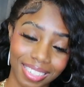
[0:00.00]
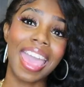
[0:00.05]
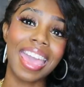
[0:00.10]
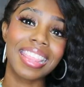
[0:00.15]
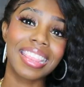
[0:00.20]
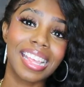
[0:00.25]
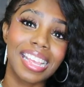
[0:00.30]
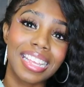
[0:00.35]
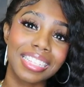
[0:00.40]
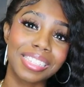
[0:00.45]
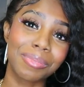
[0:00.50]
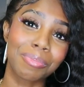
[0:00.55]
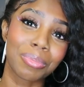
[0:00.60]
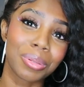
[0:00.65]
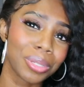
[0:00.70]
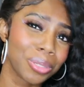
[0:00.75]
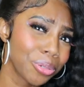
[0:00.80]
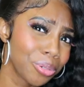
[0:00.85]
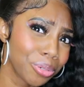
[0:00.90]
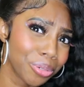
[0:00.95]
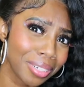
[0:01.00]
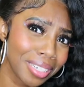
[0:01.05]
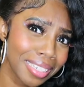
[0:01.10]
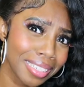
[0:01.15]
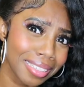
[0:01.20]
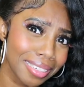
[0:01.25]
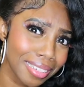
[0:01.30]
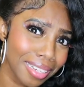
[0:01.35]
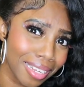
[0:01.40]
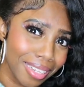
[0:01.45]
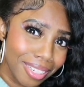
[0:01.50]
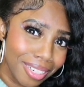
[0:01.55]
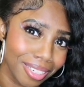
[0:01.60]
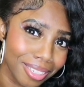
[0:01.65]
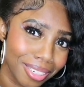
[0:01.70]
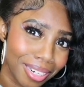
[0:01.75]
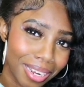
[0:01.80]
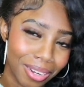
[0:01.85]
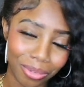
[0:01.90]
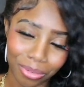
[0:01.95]
and this blue-green
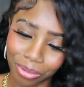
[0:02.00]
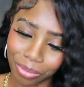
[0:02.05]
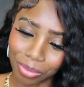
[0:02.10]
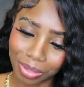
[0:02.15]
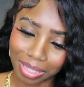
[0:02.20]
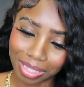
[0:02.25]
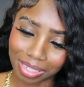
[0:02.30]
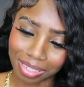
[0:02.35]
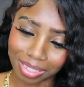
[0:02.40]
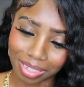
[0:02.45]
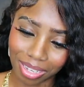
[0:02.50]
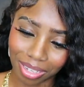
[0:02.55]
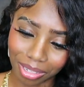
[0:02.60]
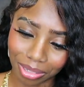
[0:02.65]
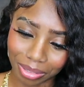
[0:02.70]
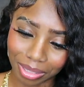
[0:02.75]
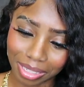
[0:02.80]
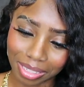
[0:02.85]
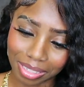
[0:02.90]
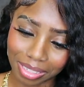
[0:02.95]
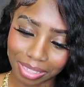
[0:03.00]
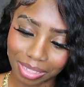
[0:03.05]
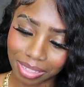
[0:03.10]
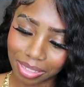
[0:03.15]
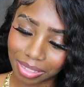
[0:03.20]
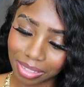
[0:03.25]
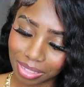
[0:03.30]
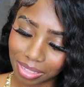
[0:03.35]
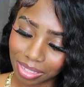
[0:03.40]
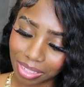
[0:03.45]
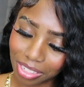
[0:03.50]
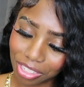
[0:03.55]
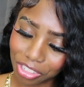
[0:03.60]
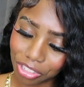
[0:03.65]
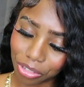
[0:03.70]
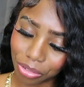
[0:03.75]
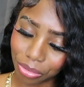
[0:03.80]
color. I don't know what this color is. looks